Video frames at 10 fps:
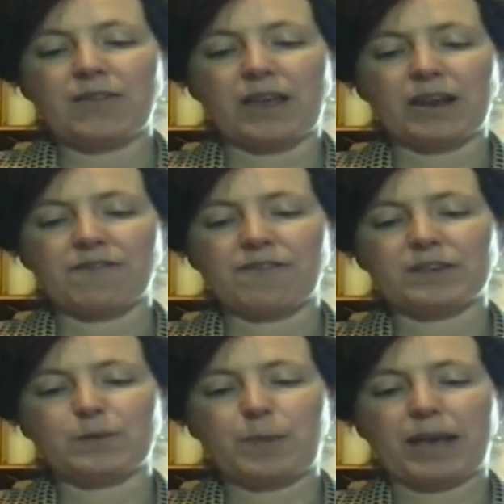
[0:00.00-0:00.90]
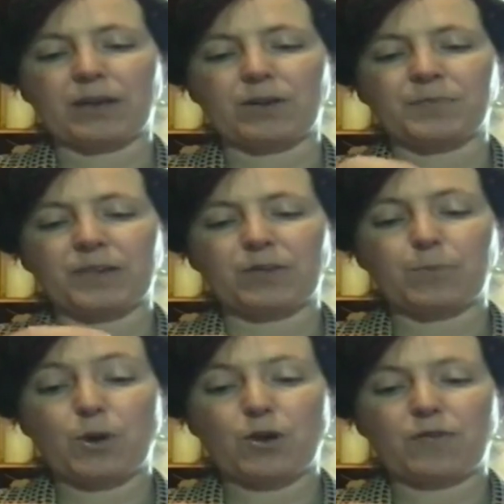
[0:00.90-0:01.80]
then a fixed bail is
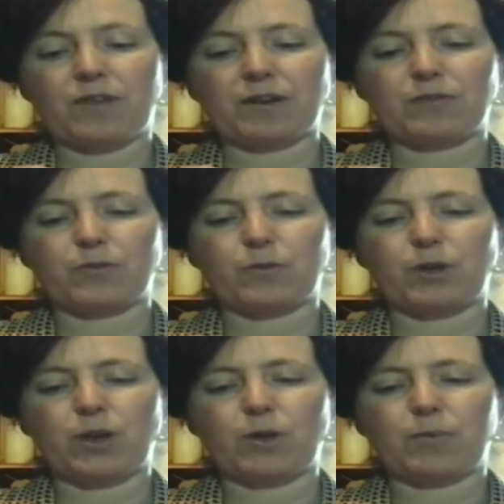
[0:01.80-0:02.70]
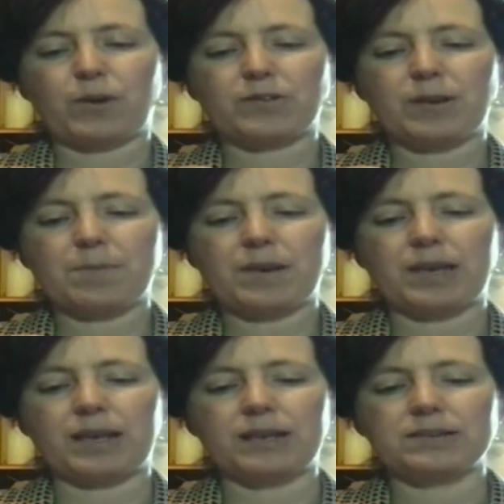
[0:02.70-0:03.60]
perfect for you, because it
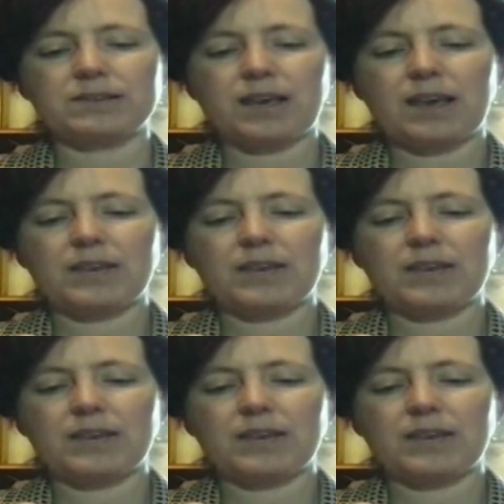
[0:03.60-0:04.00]
means